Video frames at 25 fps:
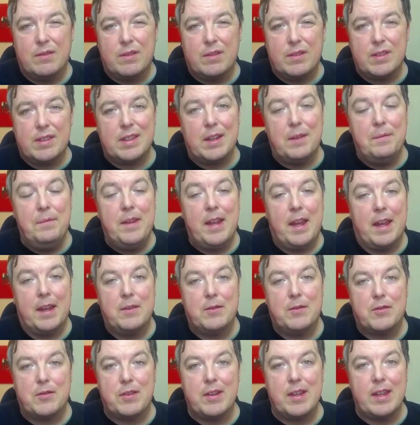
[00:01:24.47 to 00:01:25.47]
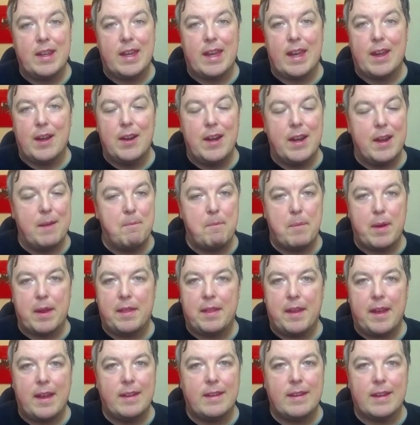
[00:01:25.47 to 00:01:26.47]
sometimes really
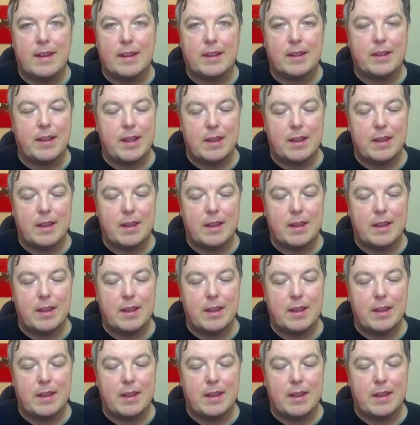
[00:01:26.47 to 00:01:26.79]
unempathetic.